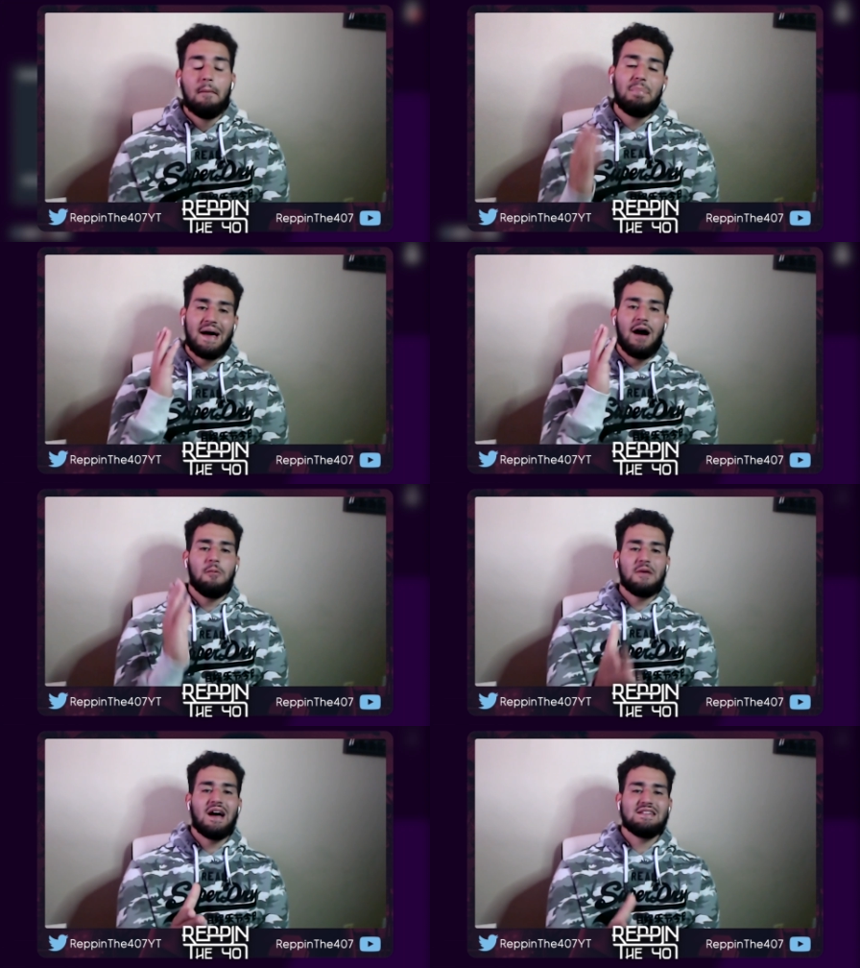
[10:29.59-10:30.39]
But I hope
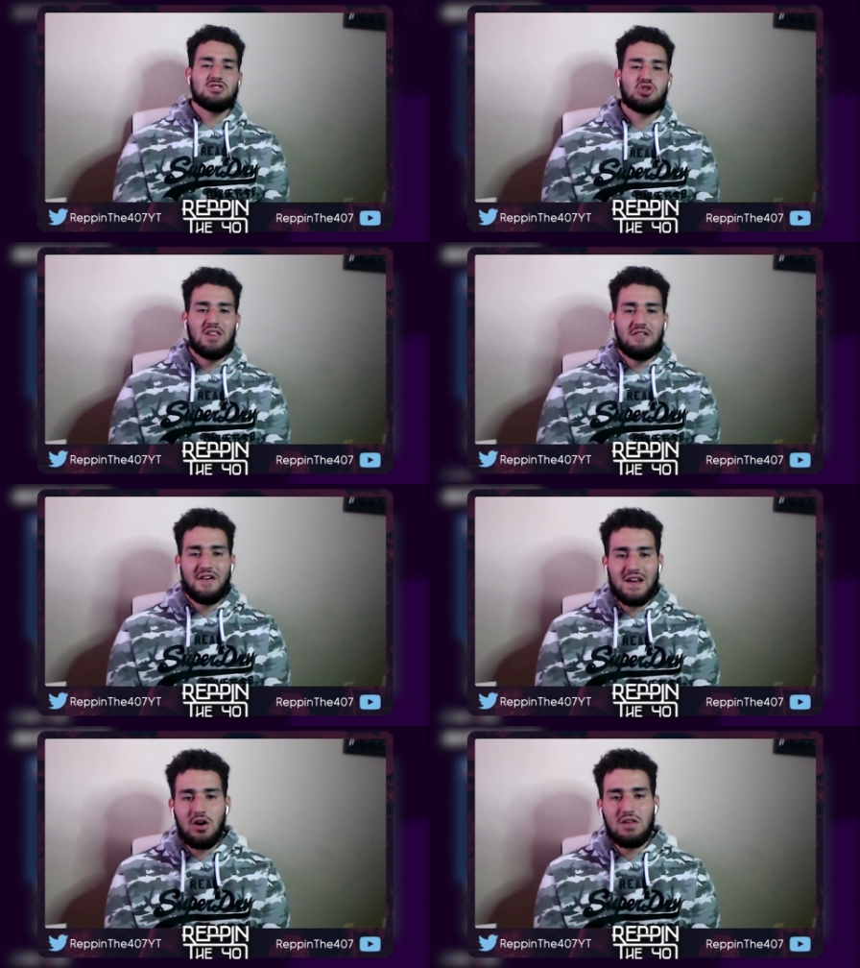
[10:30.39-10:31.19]
you guys enjoyed the
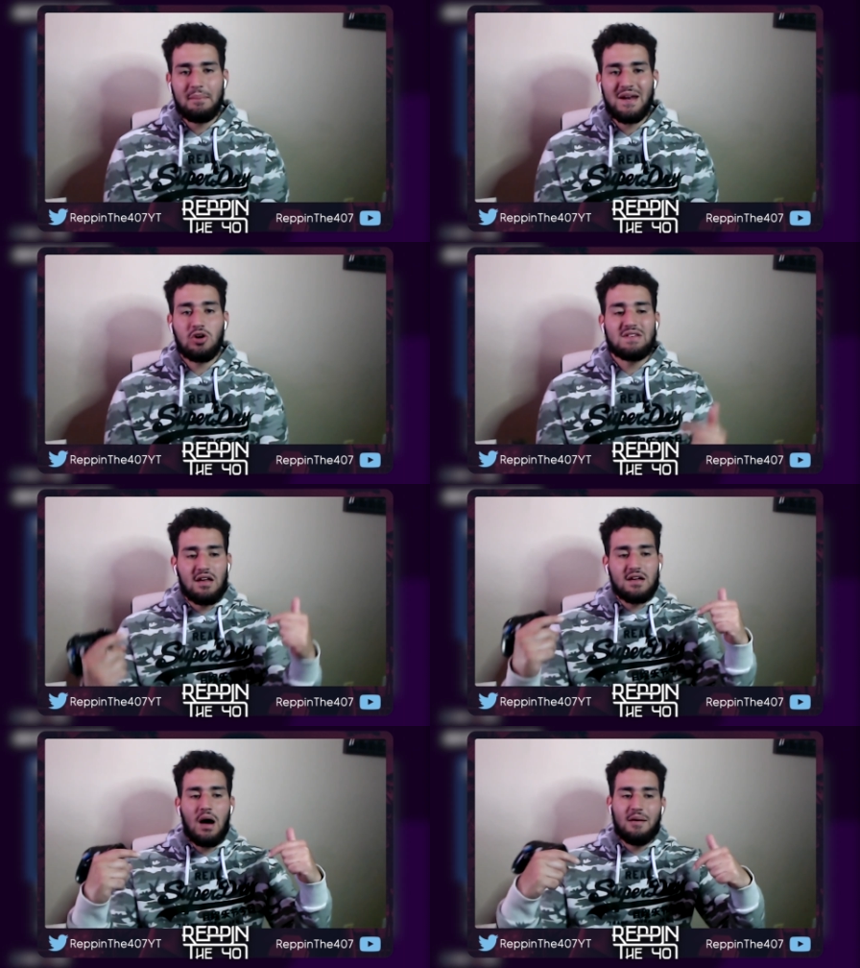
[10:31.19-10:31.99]
video. Let me know down
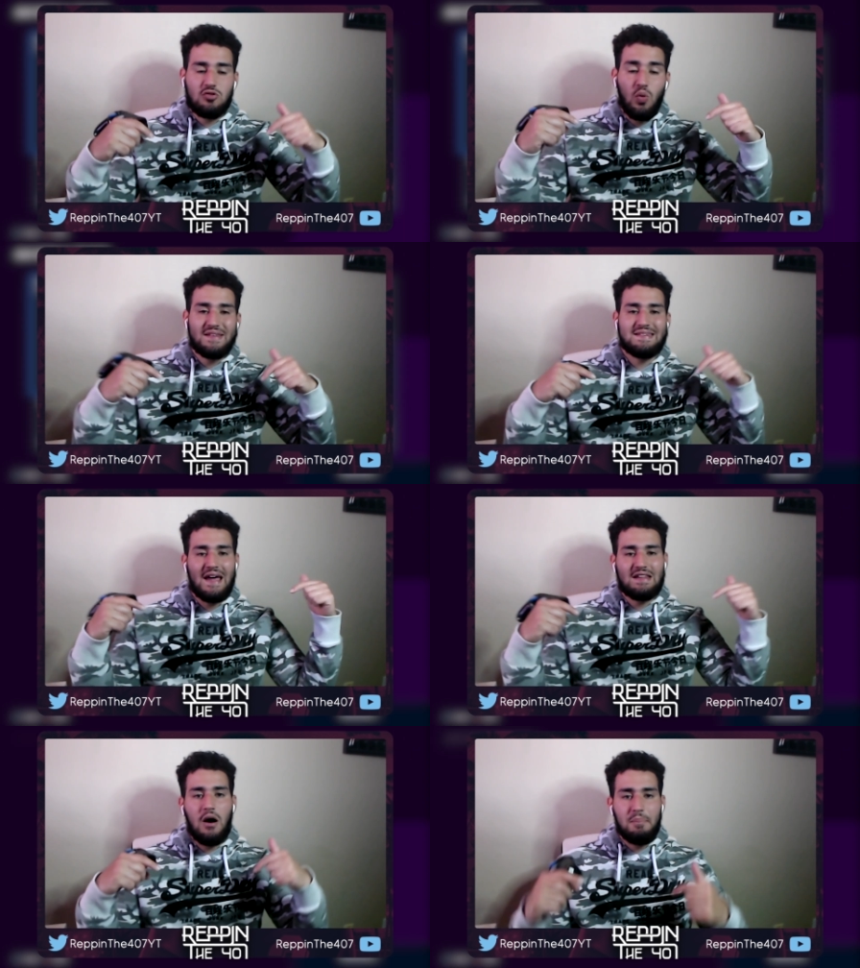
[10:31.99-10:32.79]
in the comments what
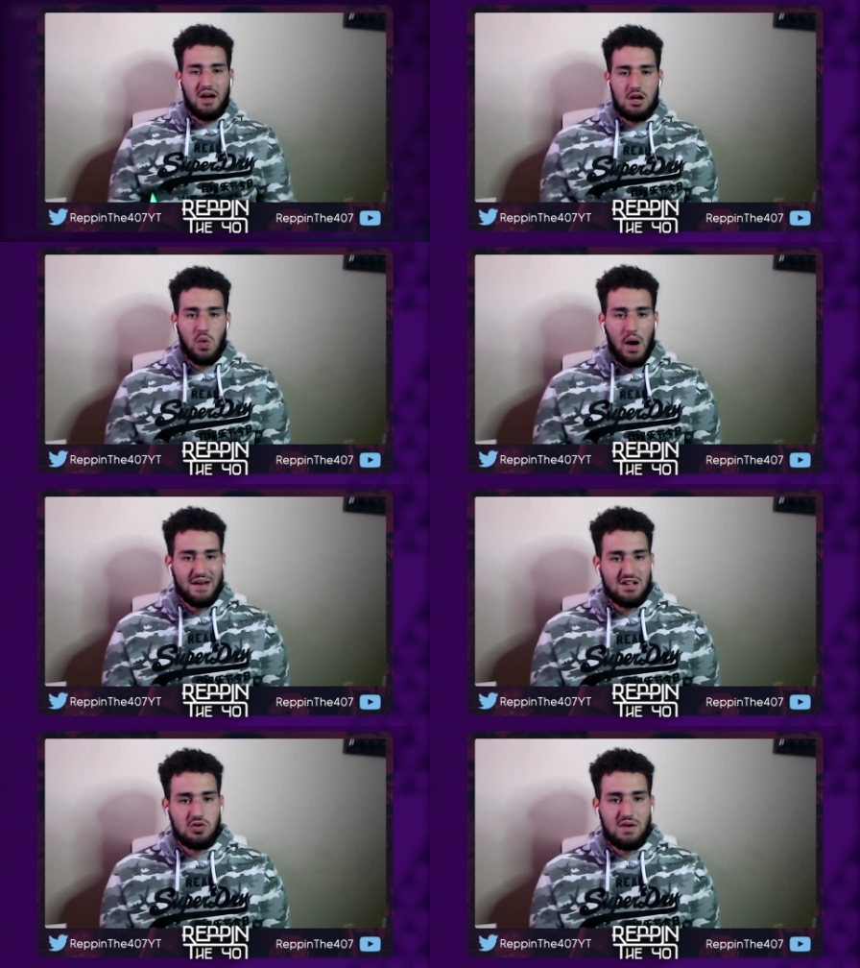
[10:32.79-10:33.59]
standout player you want
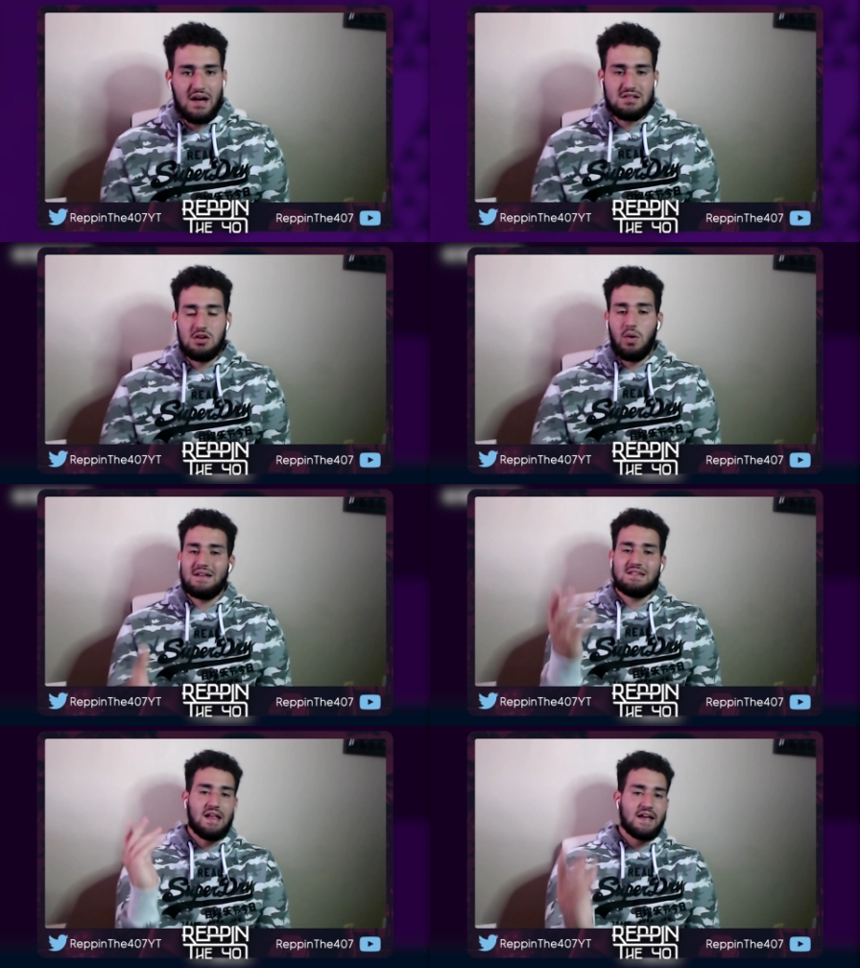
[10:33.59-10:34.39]
me to do next. Do you want
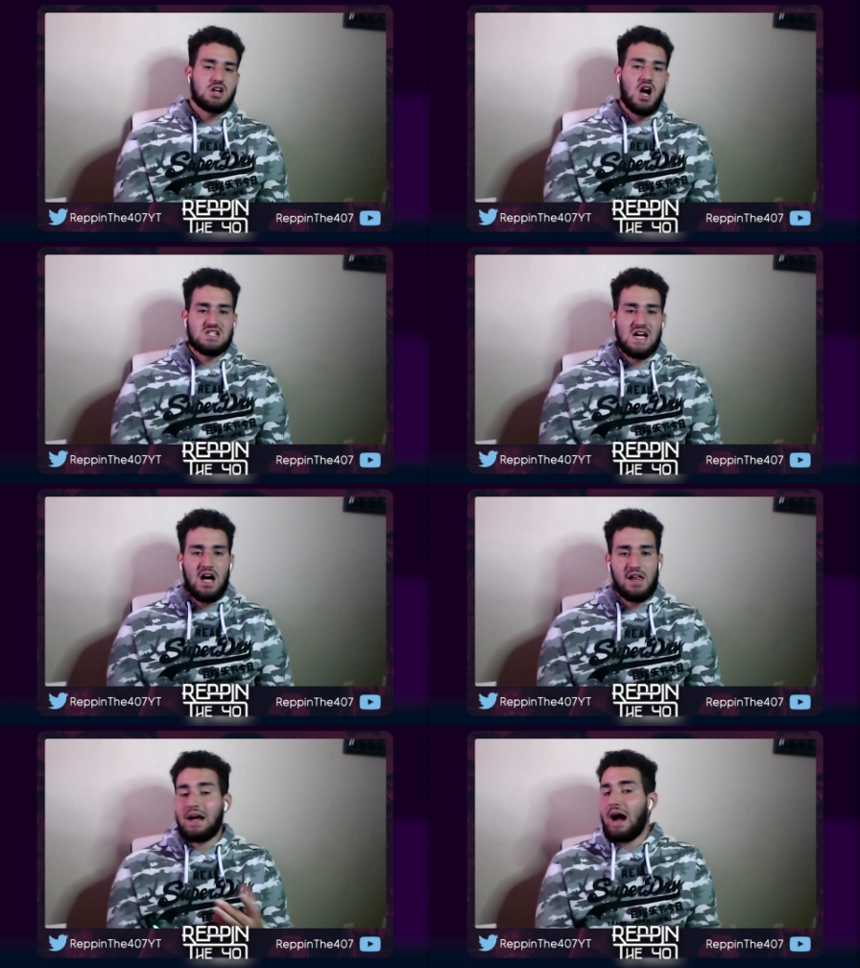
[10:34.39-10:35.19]
to see like Josh
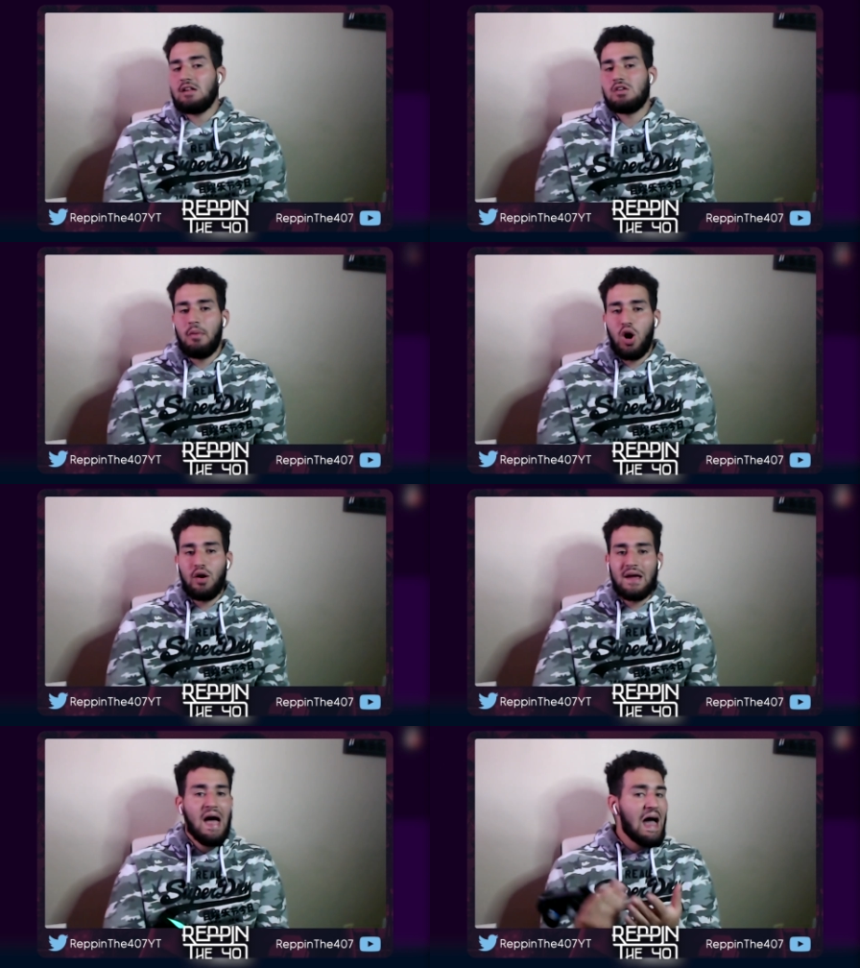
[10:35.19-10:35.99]
Allen, Kyler
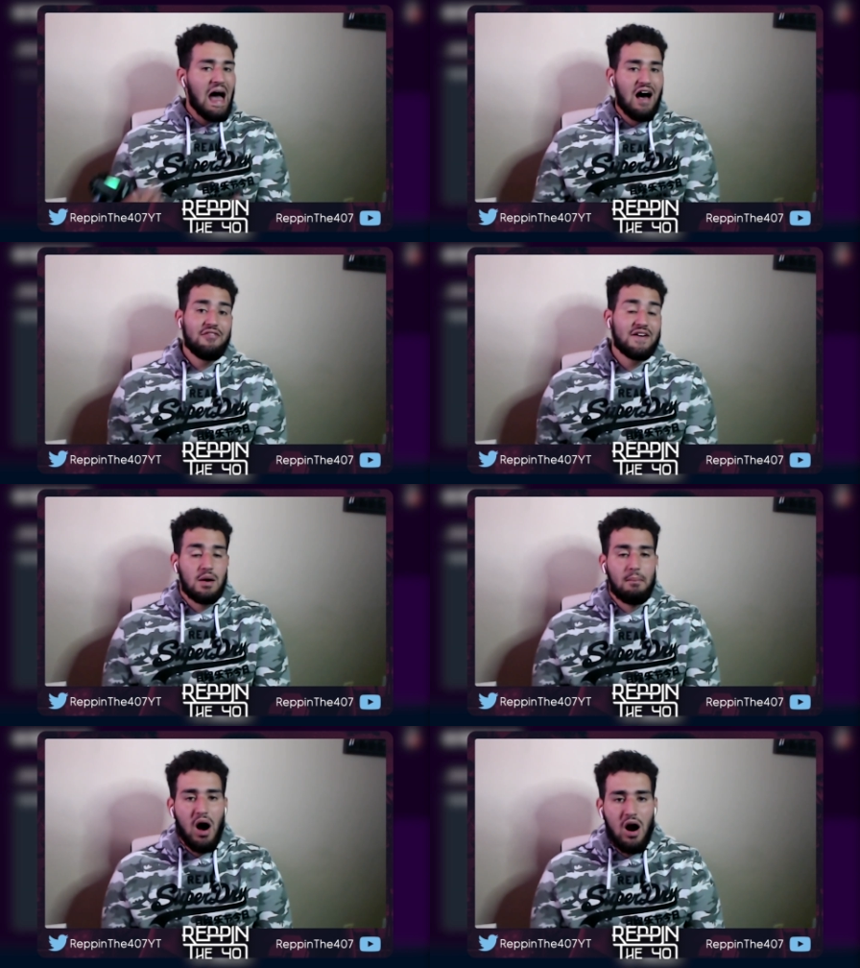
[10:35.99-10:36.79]
Murray, Alvin
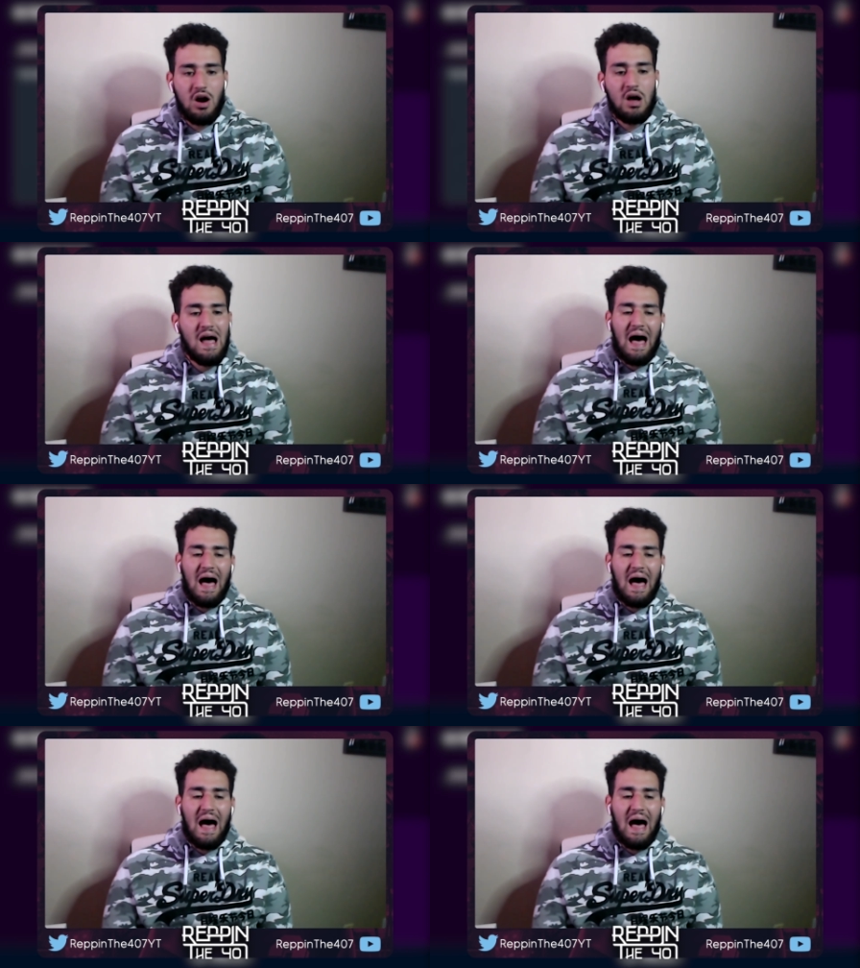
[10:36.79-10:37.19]
Kamara?